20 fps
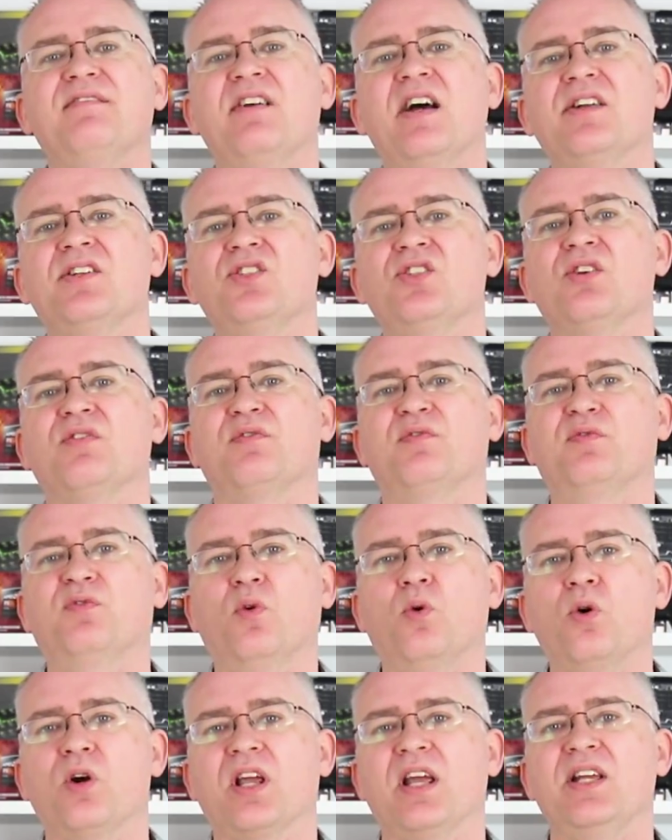runs at
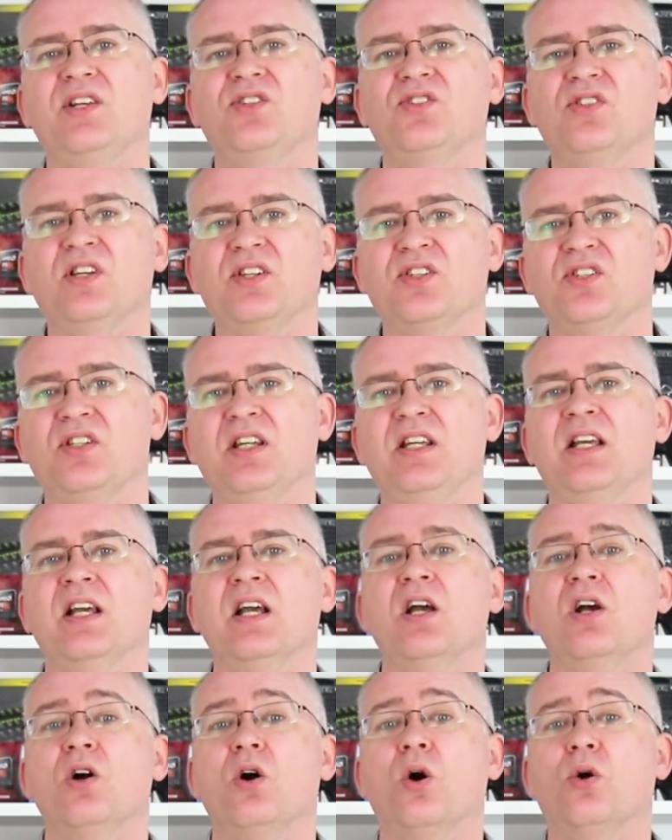4K 60
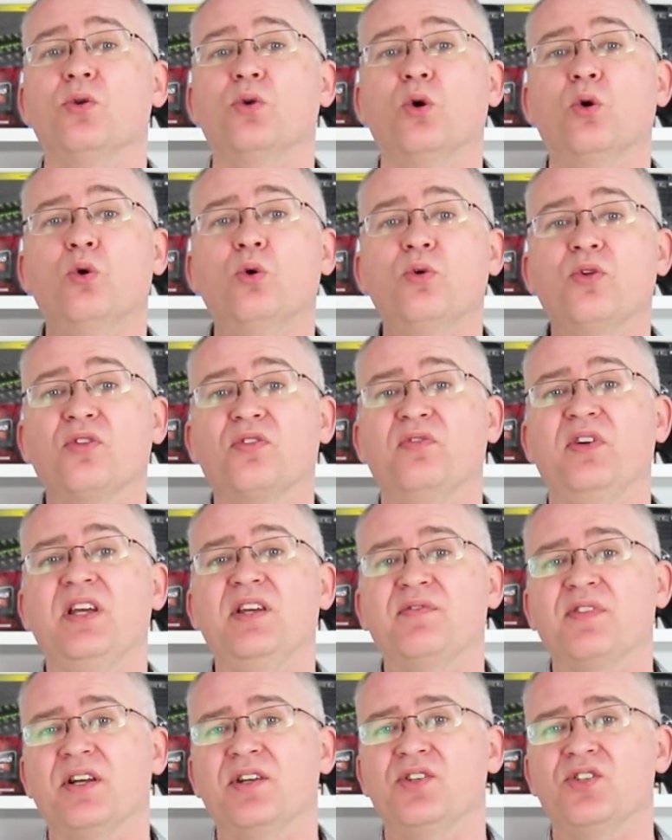on all three
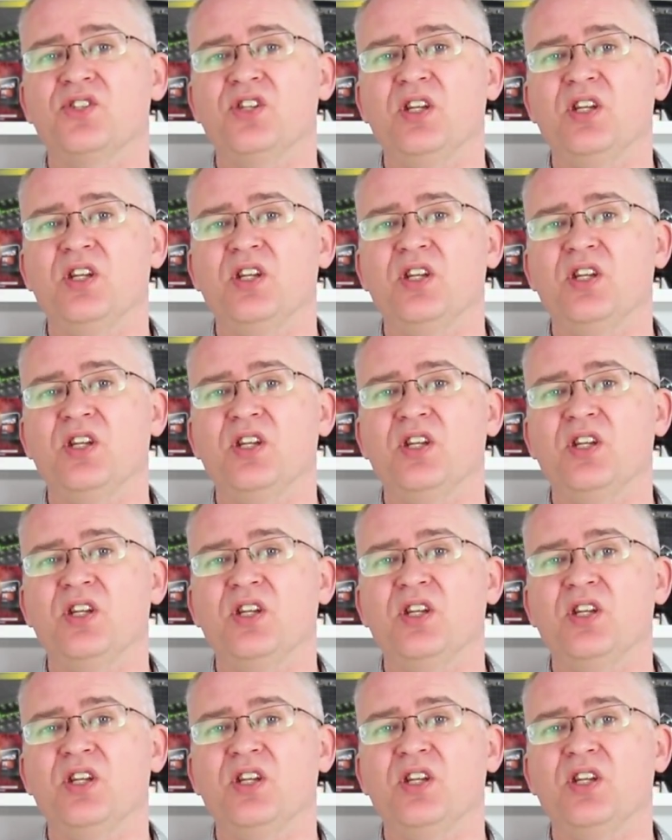of those